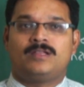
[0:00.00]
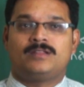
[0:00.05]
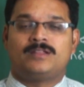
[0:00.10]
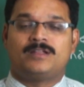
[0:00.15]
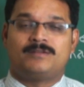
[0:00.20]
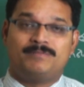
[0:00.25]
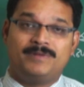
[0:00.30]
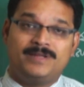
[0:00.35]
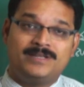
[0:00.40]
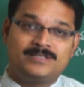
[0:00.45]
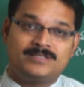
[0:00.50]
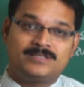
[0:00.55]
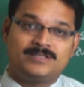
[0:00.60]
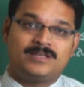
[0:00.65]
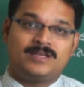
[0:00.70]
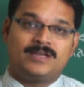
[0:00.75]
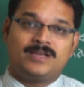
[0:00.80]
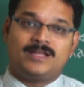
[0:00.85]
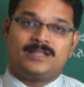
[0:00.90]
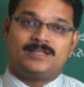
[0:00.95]
that means
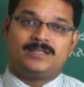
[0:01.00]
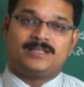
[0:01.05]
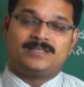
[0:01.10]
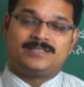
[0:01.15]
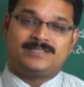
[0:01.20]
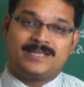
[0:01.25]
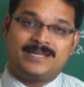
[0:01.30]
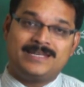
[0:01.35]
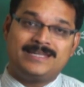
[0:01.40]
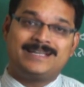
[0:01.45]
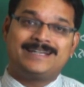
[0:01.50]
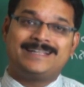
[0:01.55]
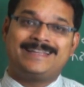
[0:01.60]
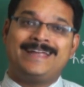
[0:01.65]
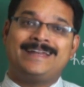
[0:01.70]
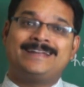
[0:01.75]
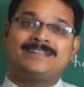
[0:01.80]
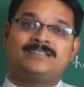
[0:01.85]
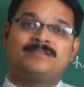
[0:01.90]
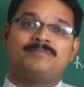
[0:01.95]
the scent
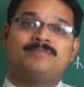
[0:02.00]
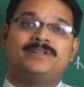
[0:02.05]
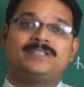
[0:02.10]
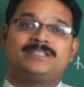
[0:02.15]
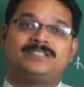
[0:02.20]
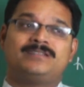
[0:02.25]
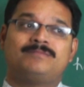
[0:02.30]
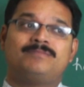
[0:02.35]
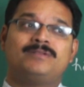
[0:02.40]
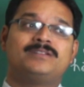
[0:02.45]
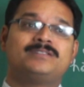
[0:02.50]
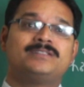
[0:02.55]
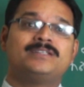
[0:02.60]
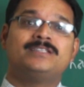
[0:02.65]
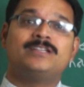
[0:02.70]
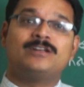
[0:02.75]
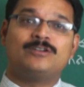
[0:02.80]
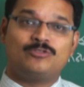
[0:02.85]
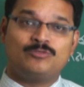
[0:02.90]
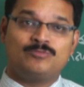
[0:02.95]
creates some disturbance in
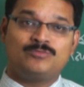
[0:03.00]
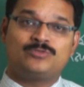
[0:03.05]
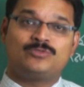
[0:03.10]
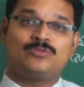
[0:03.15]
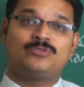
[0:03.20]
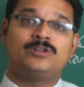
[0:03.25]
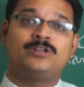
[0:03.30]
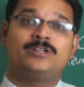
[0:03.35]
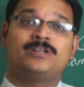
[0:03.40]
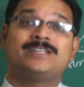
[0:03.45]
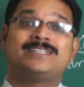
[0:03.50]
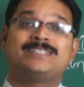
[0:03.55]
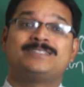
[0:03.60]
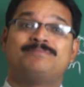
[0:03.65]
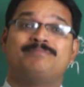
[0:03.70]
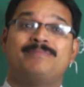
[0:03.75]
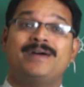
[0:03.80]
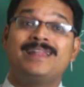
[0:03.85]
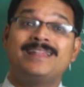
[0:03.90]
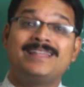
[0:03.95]
the room so that you can
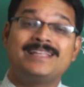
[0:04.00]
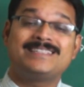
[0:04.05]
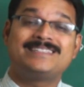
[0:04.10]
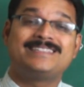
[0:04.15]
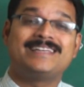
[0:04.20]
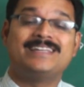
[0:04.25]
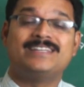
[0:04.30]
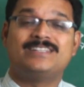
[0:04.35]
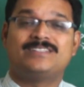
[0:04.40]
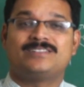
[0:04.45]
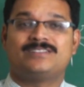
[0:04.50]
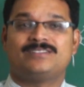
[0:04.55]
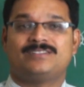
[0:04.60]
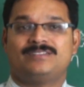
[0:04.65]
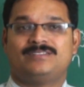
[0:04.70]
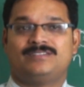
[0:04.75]
smell the scent